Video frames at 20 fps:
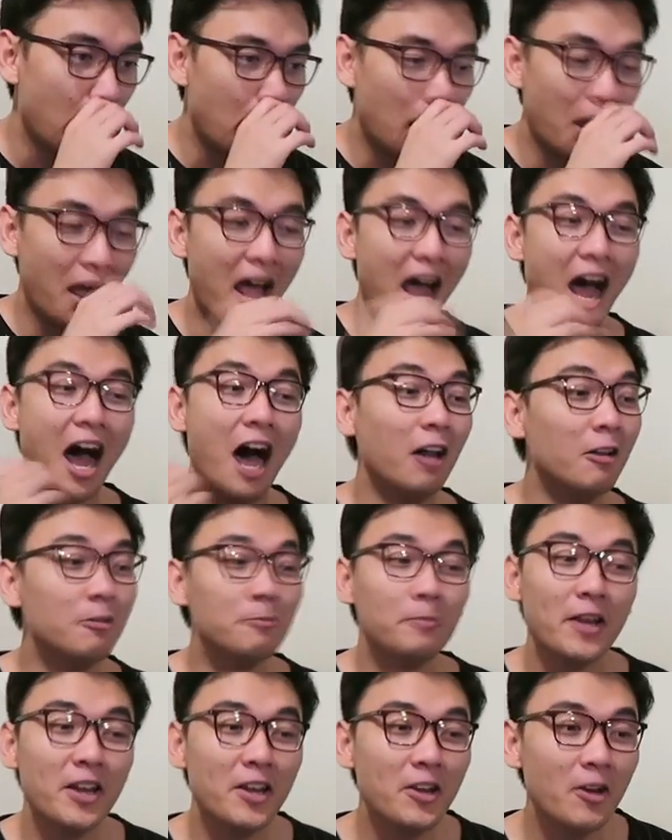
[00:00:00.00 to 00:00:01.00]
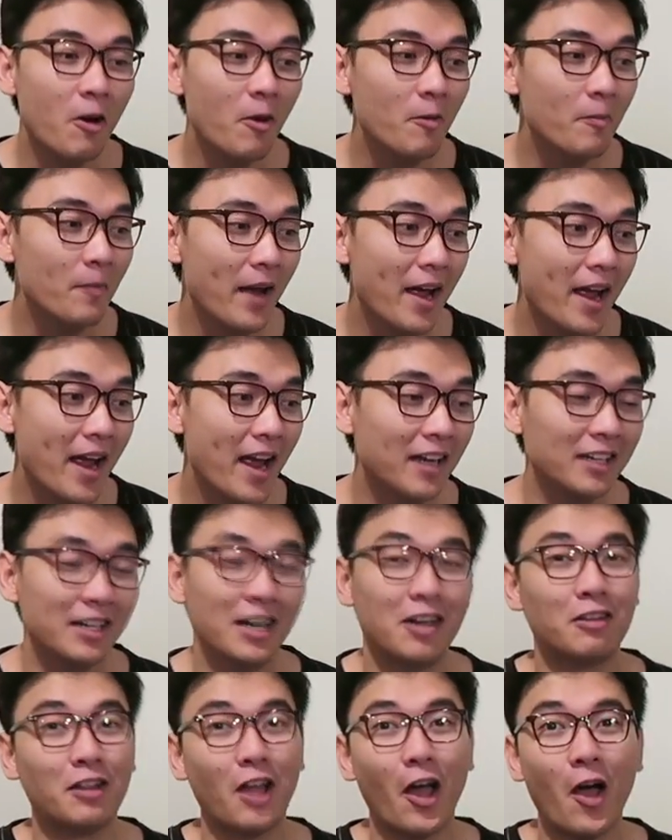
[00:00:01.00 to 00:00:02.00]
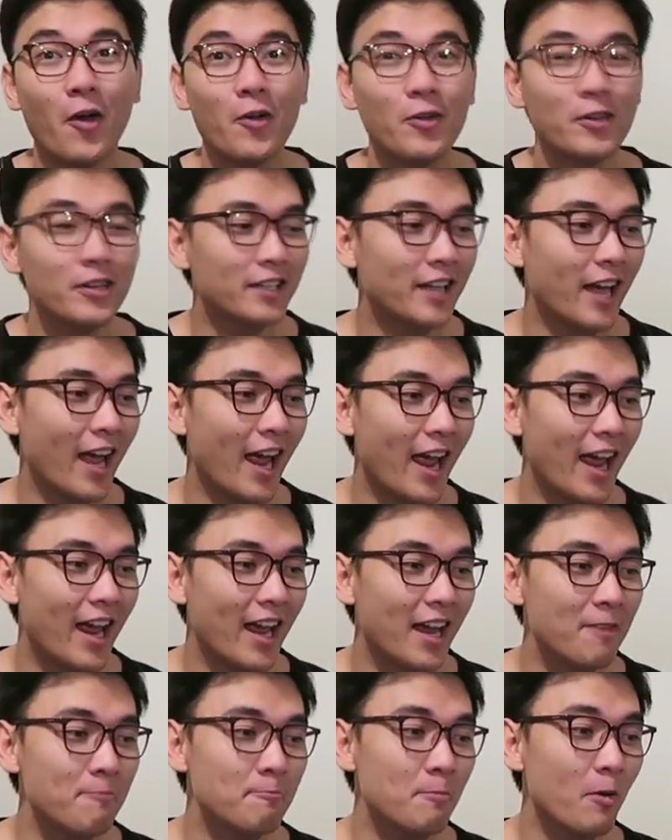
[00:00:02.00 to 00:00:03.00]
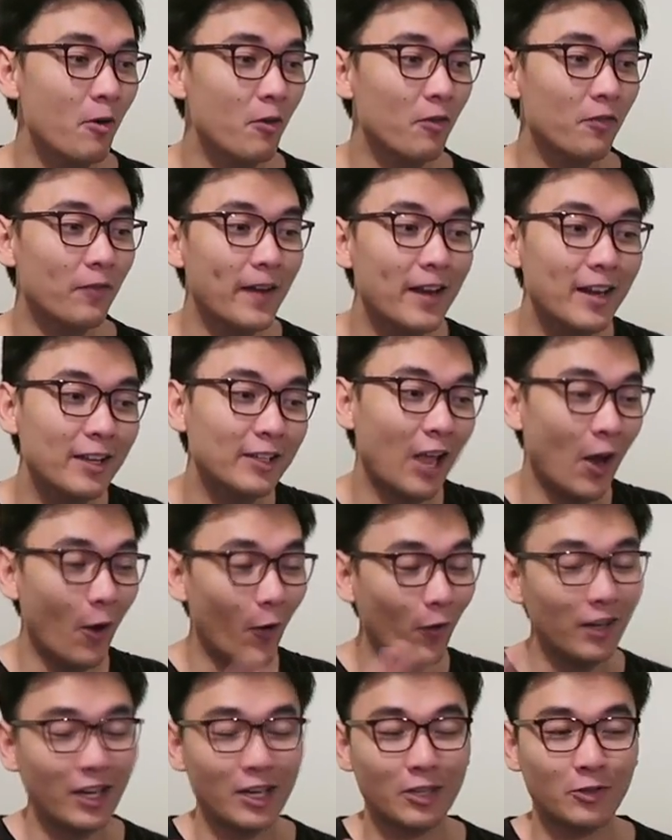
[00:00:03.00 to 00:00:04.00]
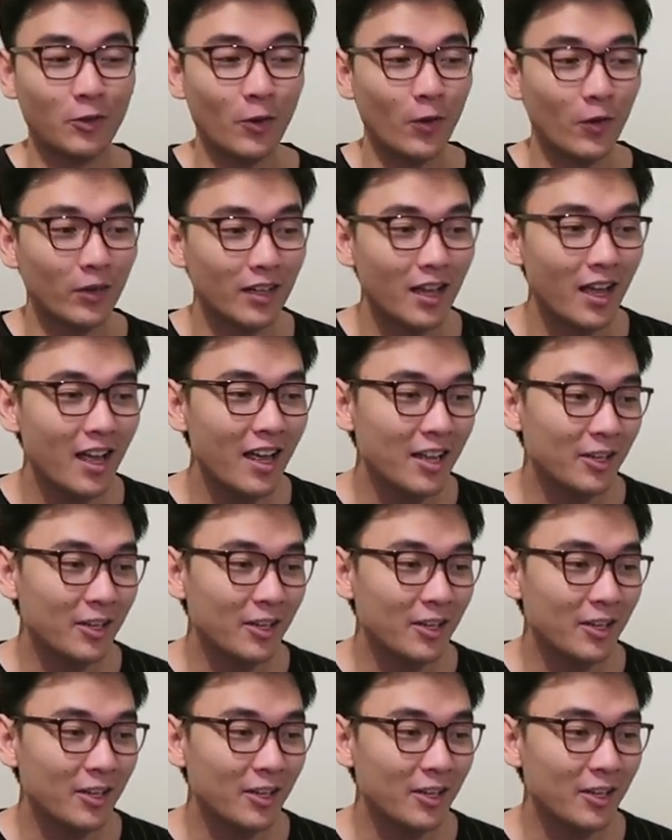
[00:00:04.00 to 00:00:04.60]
Like, I'll Be Your Man, It's Okay, Movie, they're all like good